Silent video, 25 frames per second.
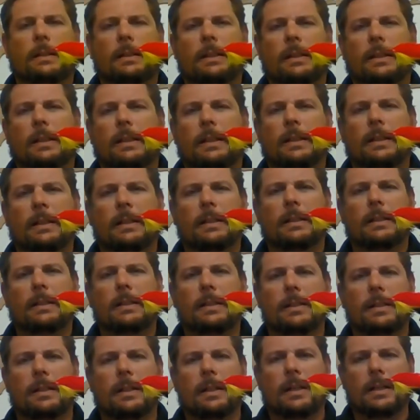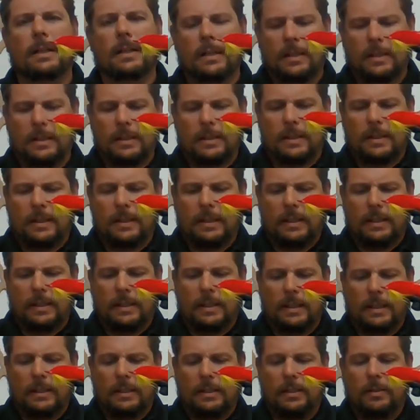Okay, so now you can see it's
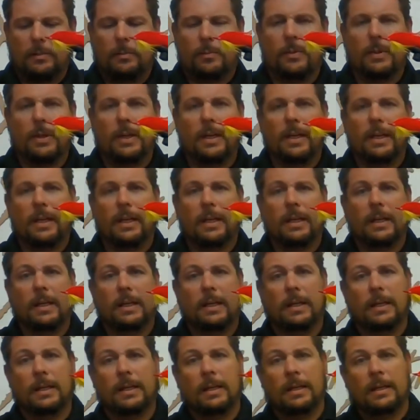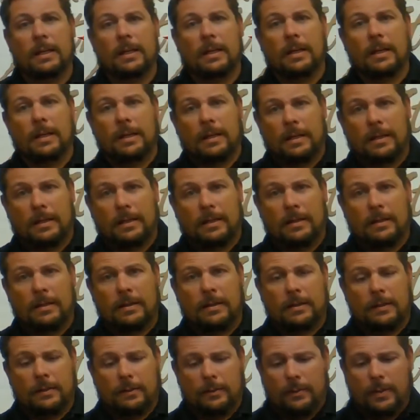actually pretty
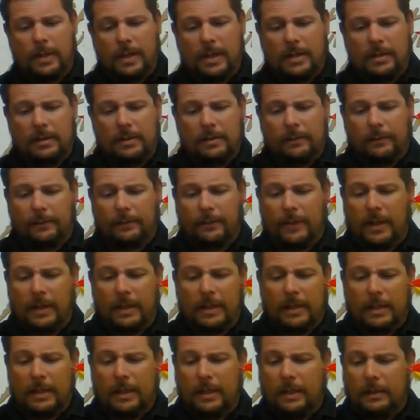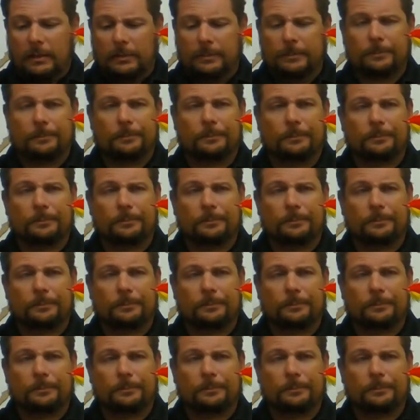red in the front now.